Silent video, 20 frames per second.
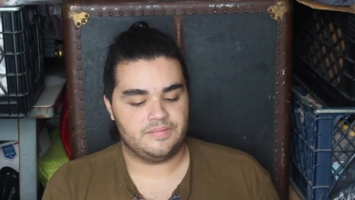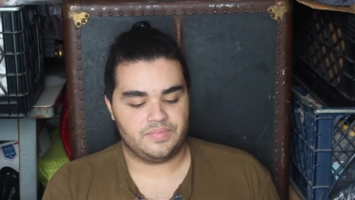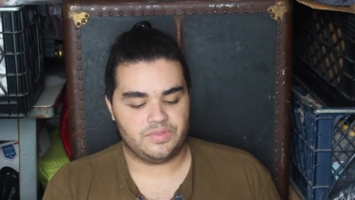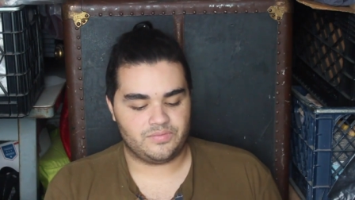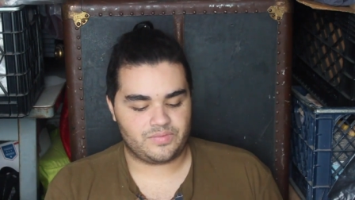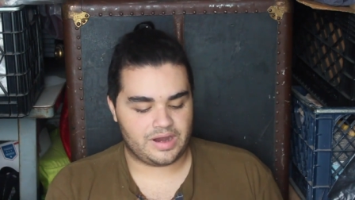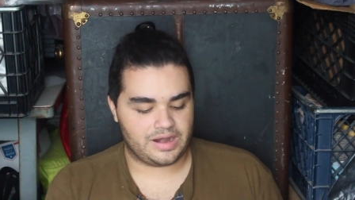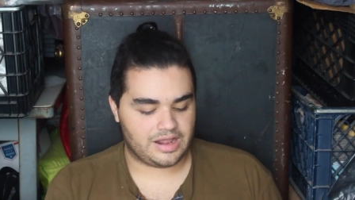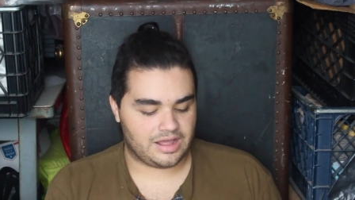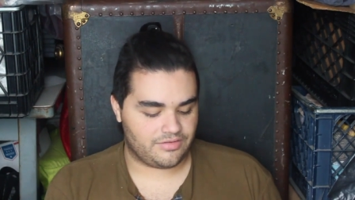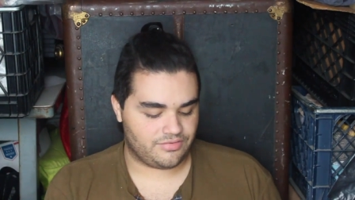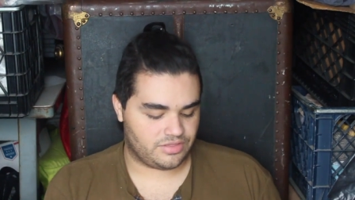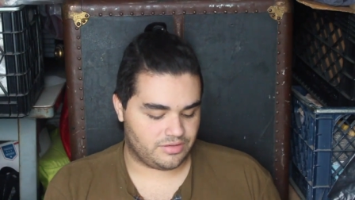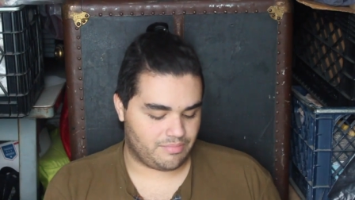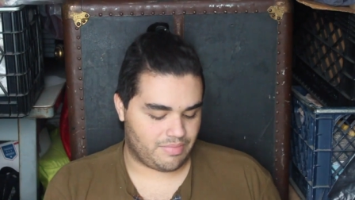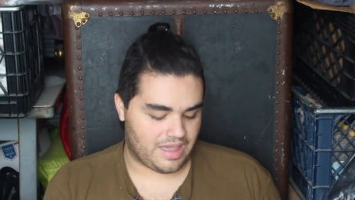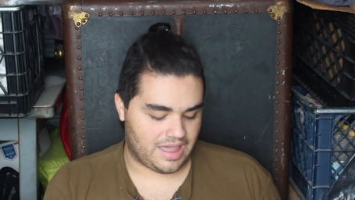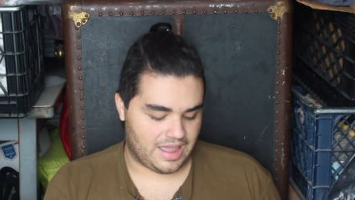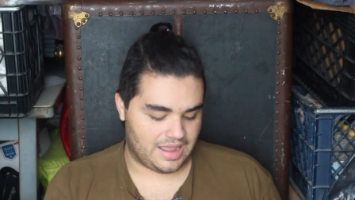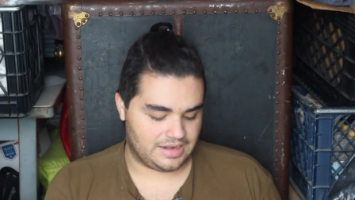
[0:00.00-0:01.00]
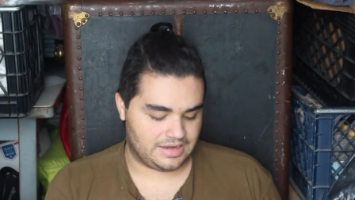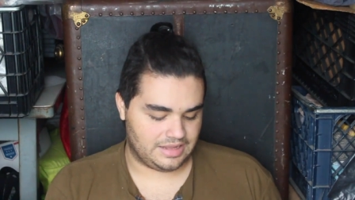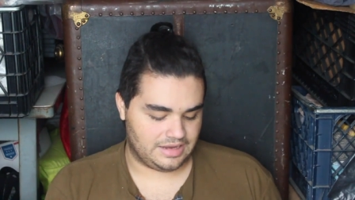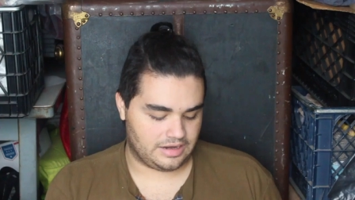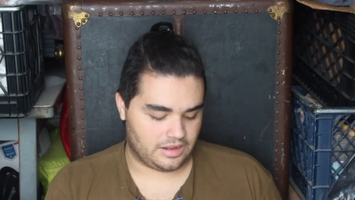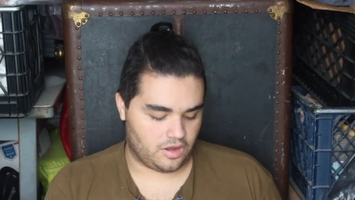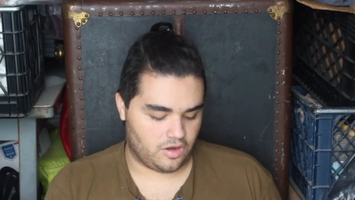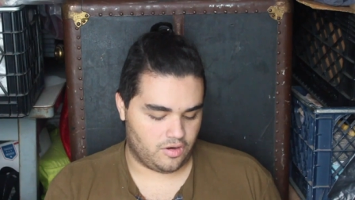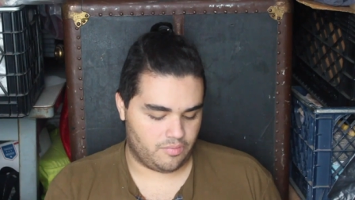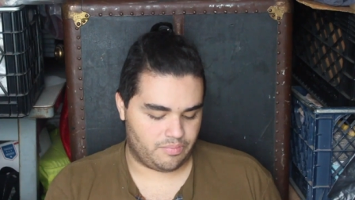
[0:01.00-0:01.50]
Right off the bat,
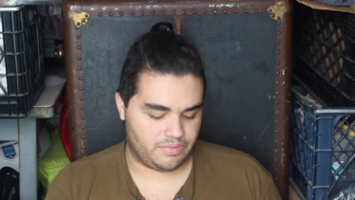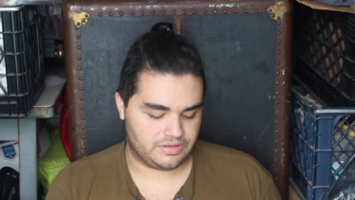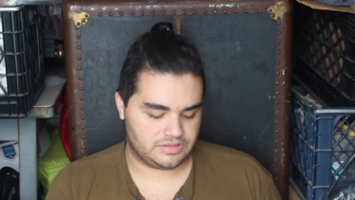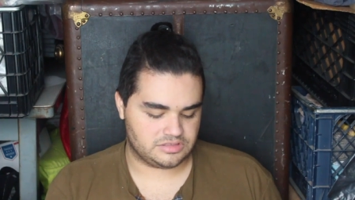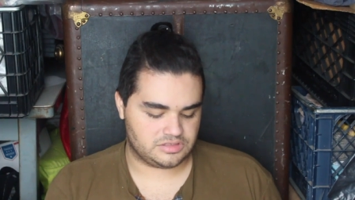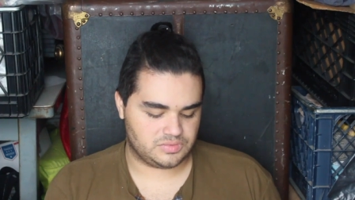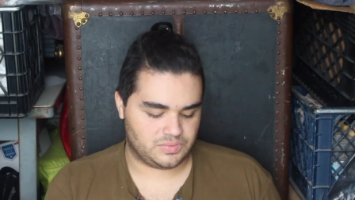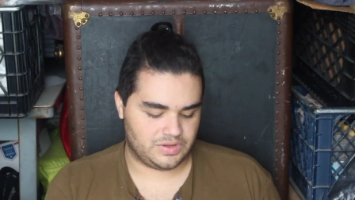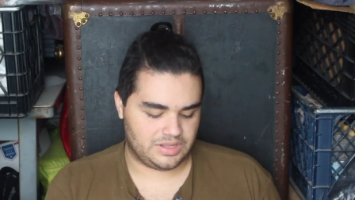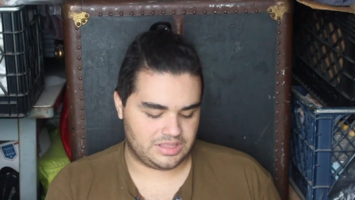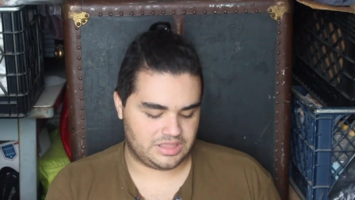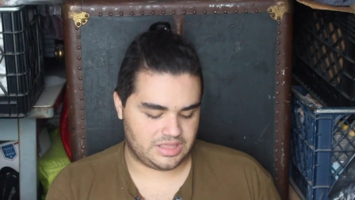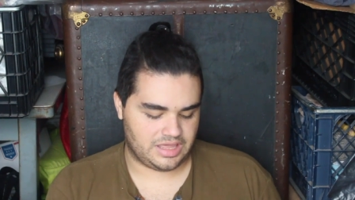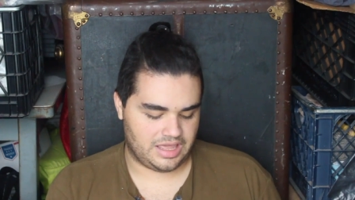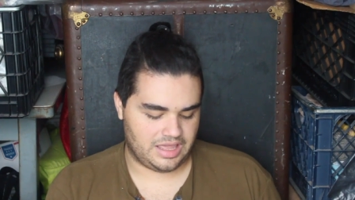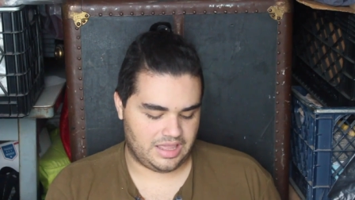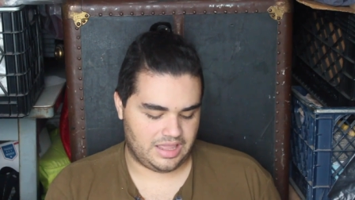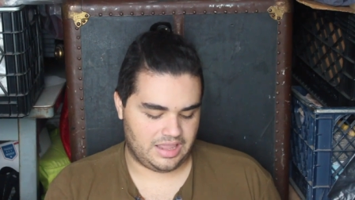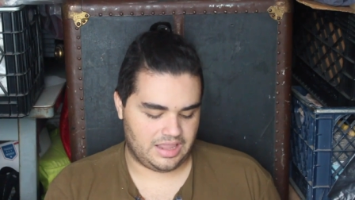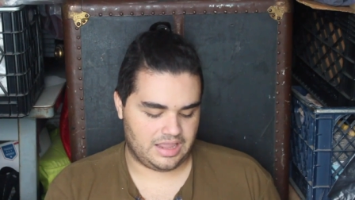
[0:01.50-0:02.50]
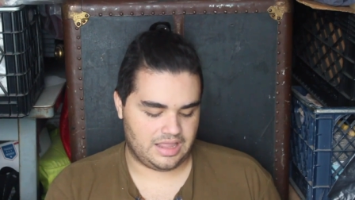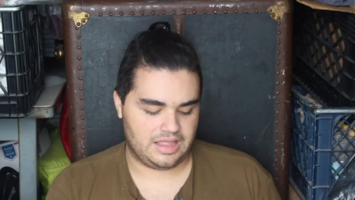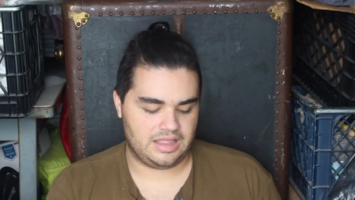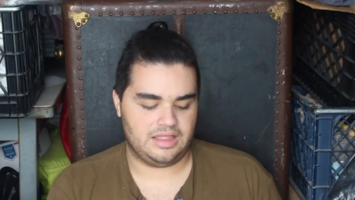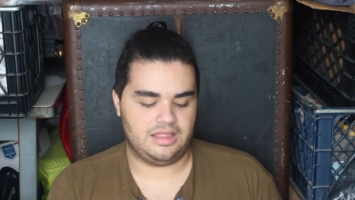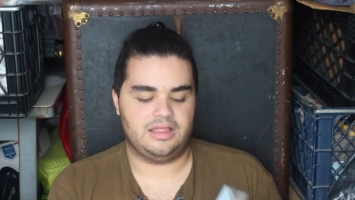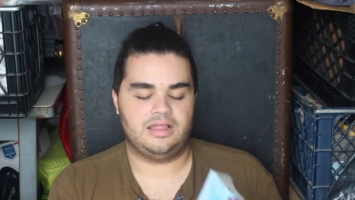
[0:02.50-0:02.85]
it opens with a